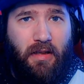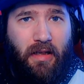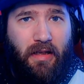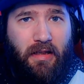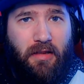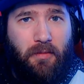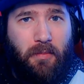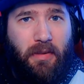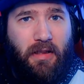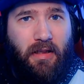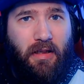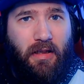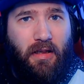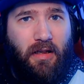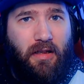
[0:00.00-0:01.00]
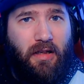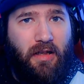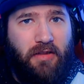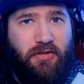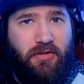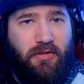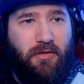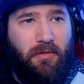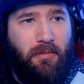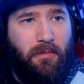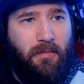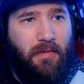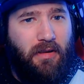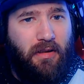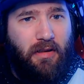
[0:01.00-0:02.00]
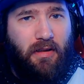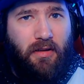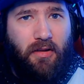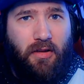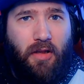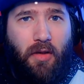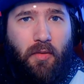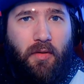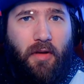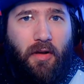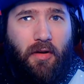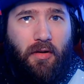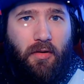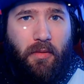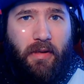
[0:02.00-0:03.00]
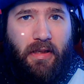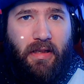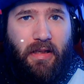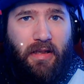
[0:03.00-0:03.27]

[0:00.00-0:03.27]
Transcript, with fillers: It can be a custom logo,